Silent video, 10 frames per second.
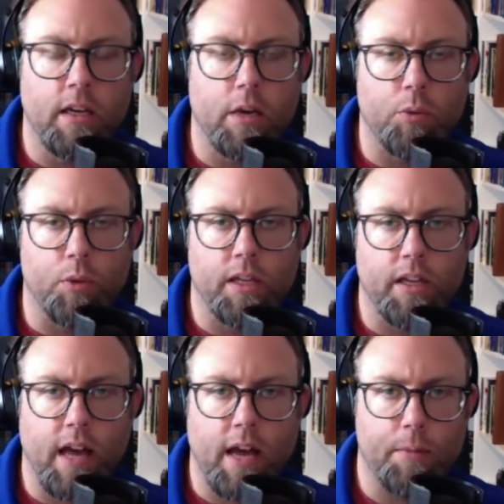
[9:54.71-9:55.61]
And when
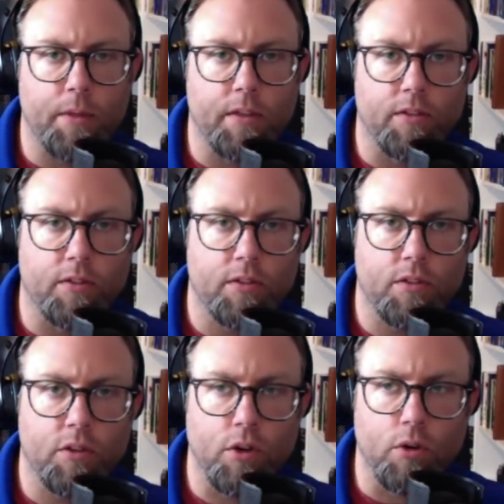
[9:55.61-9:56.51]
that happens,
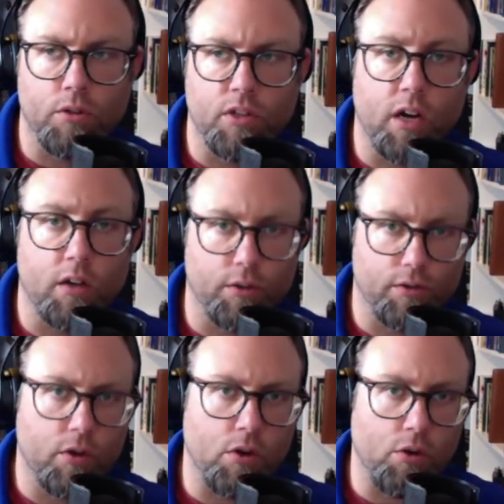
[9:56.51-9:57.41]

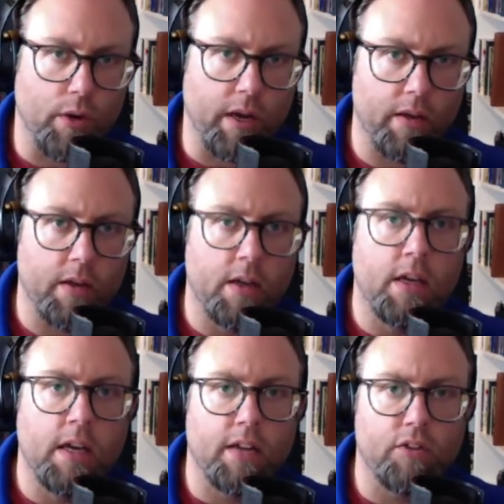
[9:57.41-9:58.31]
dollars go away.
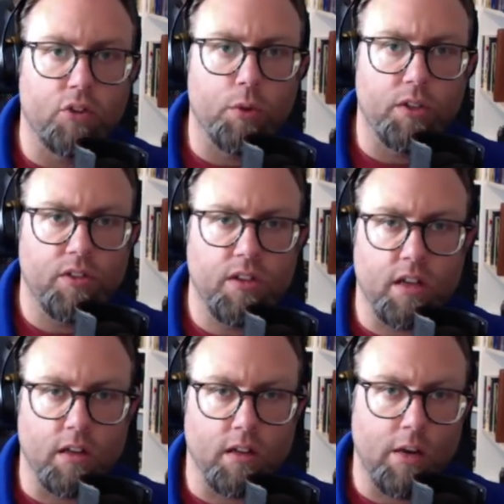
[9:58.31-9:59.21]
And so we see
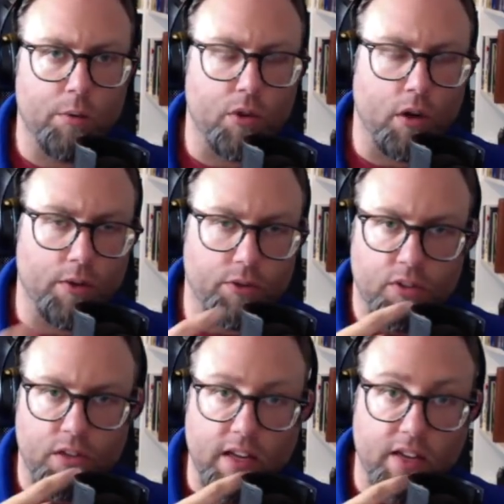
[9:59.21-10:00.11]
that a lot with authors
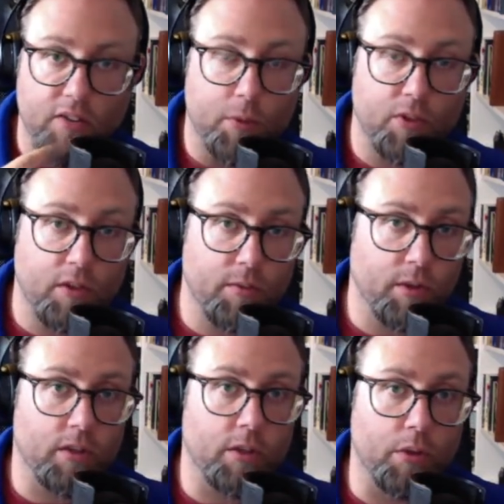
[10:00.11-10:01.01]
today,
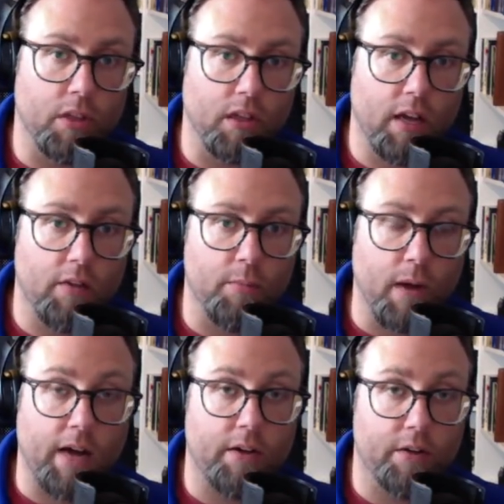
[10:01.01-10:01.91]
specifically with a lot of
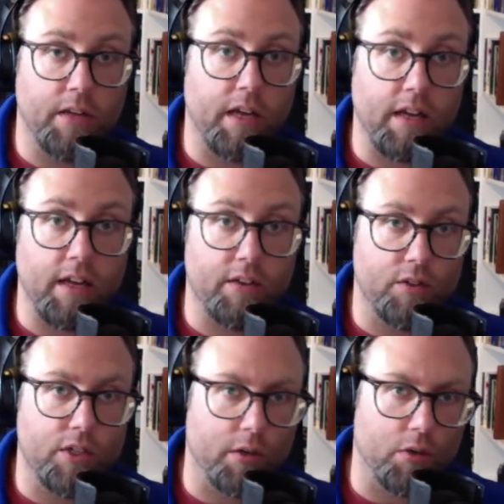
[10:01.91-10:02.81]
modern day
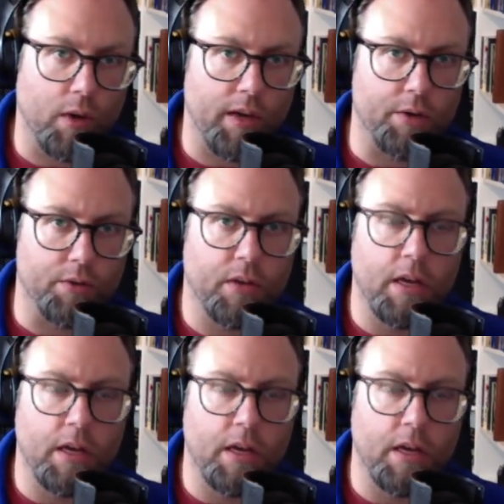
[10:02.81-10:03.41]
esoteric writers.